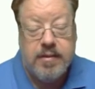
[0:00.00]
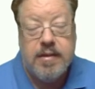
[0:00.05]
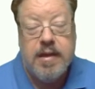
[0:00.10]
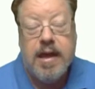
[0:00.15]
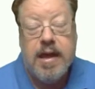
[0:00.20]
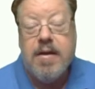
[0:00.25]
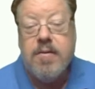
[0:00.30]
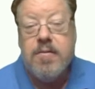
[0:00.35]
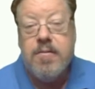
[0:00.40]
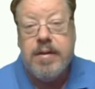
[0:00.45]

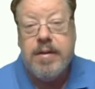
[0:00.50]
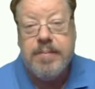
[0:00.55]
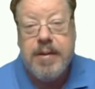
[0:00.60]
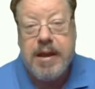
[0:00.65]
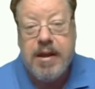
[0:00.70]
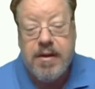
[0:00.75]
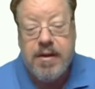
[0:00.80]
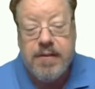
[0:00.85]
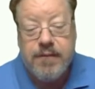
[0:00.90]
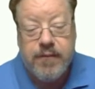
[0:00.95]
Now we
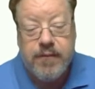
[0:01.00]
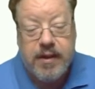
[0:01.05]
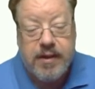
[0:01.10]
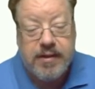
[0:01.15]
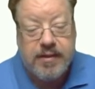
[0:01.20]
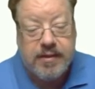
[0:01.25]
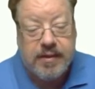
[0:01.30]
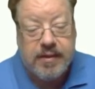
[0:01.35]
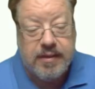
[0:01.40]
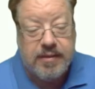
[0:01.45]

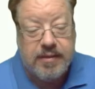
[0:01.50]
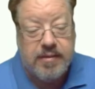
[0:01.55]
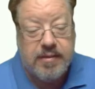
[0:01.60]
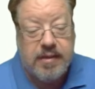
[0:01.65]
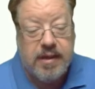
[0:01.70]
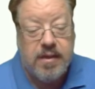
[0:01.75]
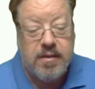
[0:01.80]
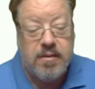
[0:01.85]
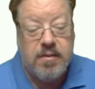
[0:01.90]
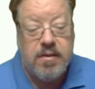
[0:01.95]
paraphrase this.
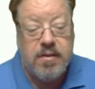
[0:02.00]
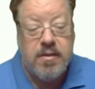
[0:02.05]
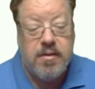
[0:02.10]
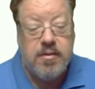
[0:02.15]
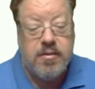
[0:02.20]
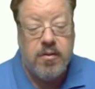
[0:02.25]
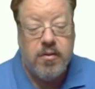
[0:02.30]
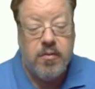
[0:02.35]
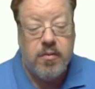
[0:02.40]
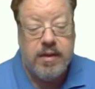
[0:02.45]
Now,
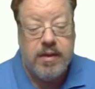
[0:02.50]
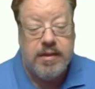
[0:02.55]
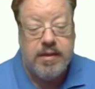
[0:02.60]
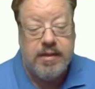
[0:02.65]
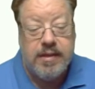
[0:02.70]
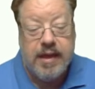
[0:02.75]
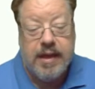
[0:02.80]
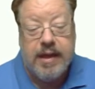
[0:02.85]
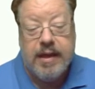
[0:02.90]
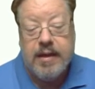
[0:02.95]
so we
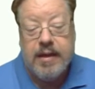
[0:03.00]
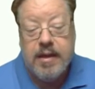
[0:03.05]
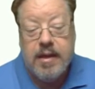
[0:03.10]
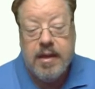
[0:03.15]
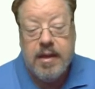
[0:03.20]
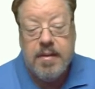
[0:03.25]
say,